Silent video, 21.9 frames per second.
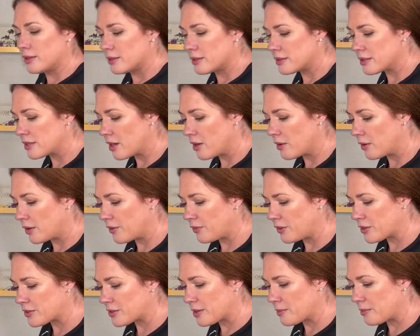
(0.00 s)
So if
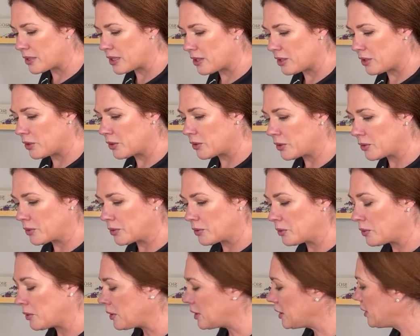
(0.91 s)
you're somebody
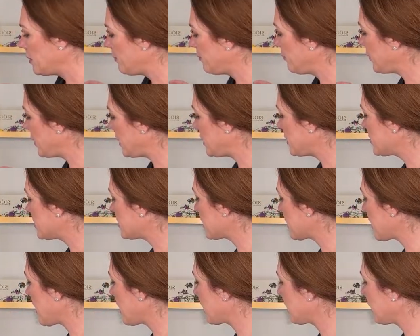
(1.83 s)
who needs to
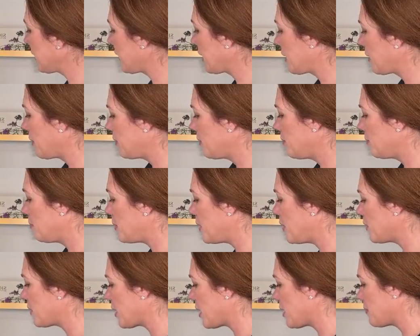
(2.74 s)
kind of like
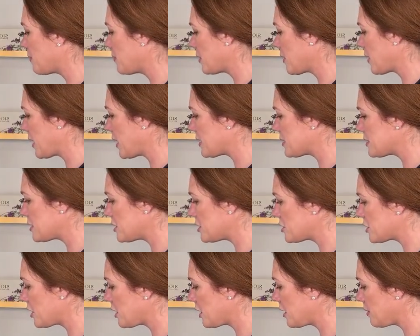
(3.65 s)
bulk up your Etsy
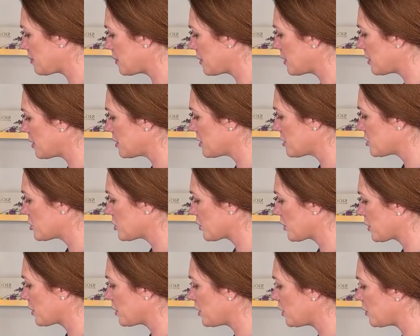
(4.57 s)
shop on
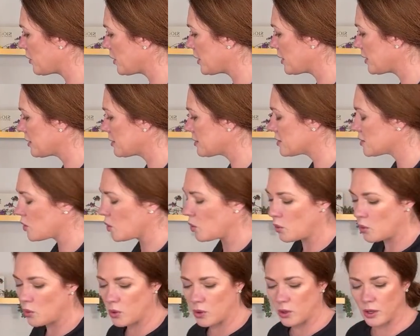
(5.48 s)
short notice,
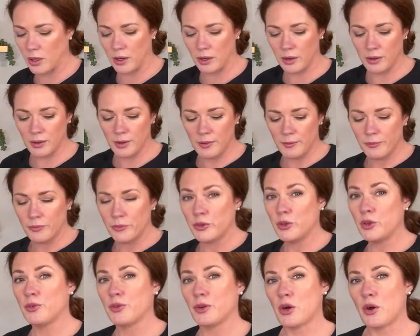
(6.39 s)
or
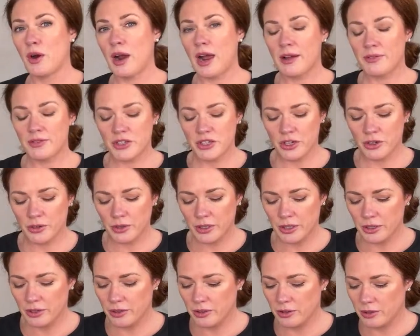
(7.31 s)
you have a craft show
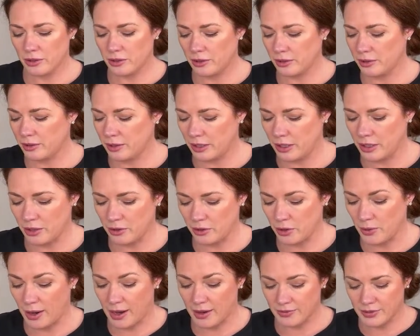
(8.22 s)
that
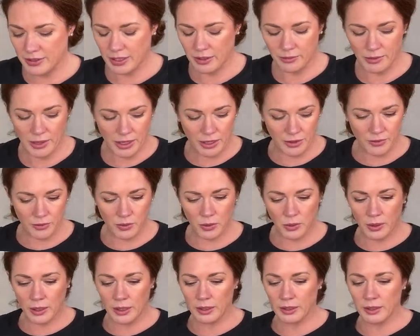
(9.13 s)
you have to get ready
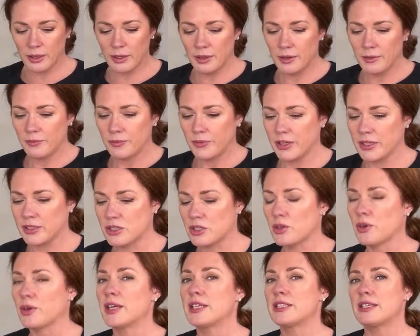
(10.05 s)
for, it's
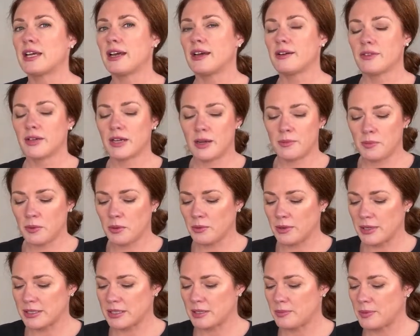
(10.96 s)
great to have a couple of
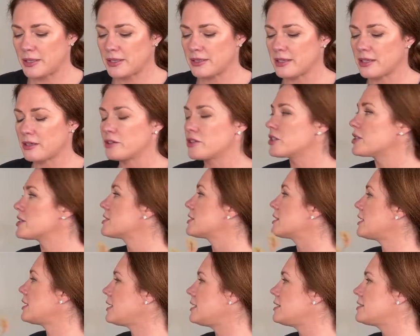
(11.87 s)
recipes that are just
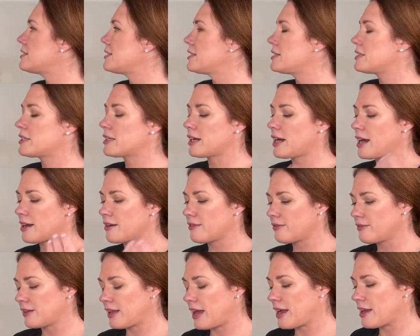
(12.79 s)
easy to kind of
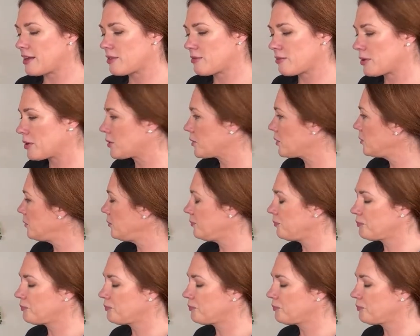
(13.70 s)
fly through.